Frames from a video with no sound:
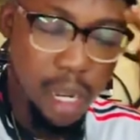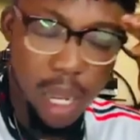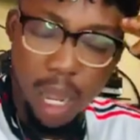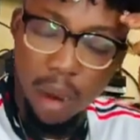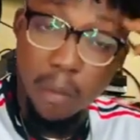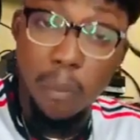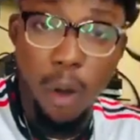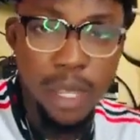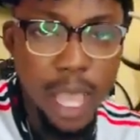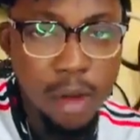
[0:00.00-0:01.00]
in
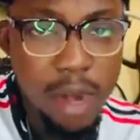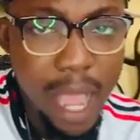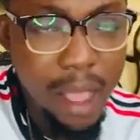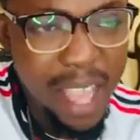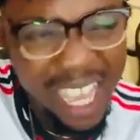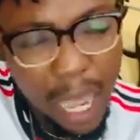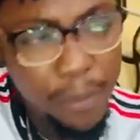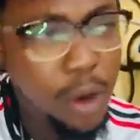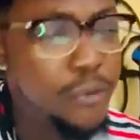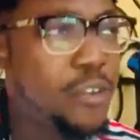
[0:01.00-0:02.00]
Bulgaria,
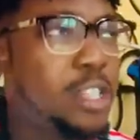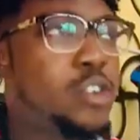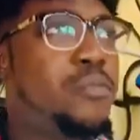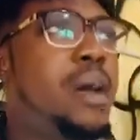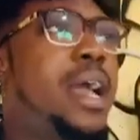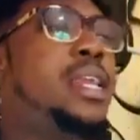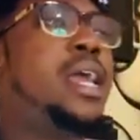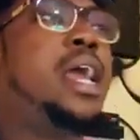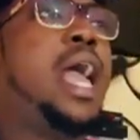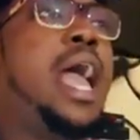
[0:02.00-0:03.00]
a couple of friends of
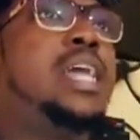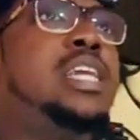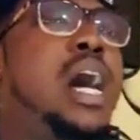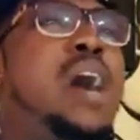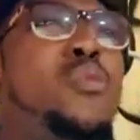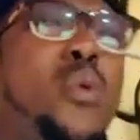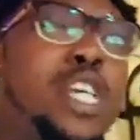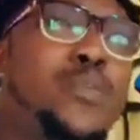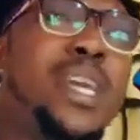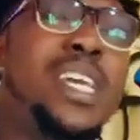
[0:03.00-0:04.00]
mine. And
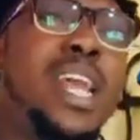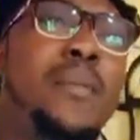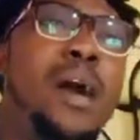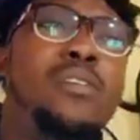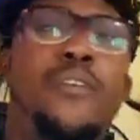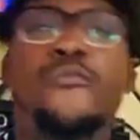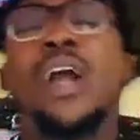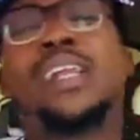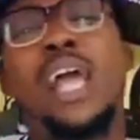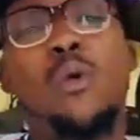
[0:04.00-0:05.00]
we were speaking
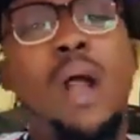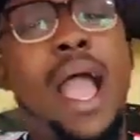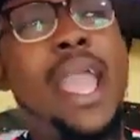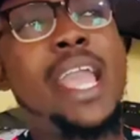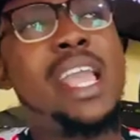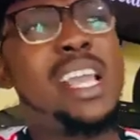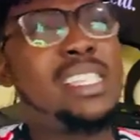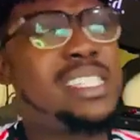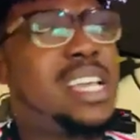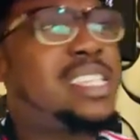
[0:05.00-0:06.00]
about the fact that
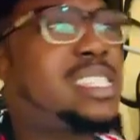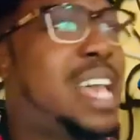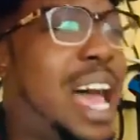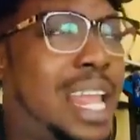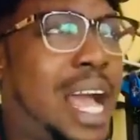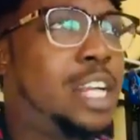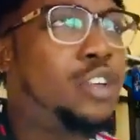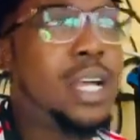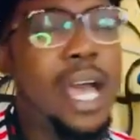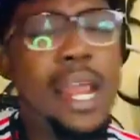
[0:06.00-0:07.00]
why isn't
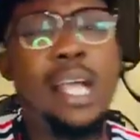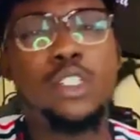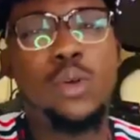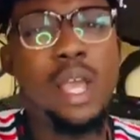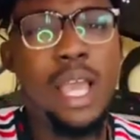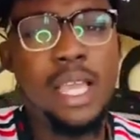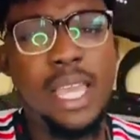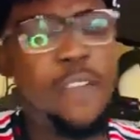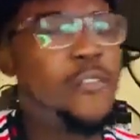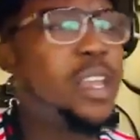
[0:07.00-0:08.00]
Alejandro Garnacho
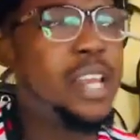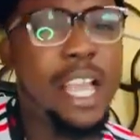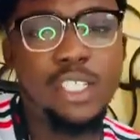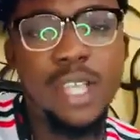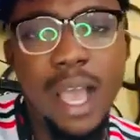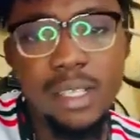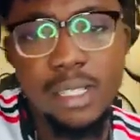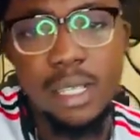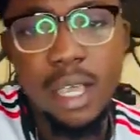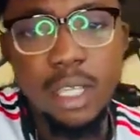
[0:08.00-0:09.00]
given a
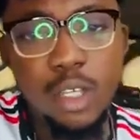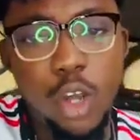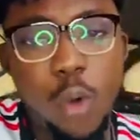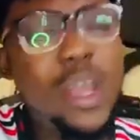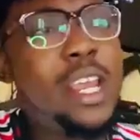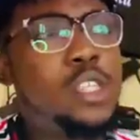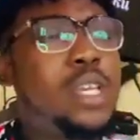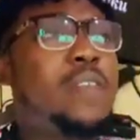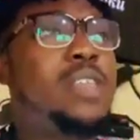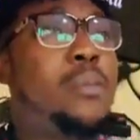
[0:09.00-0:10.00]
chance? You know,
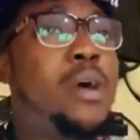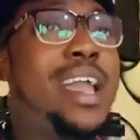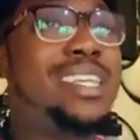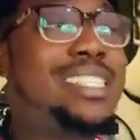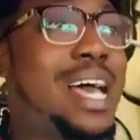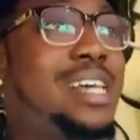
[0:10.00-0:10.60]
we need to give the boy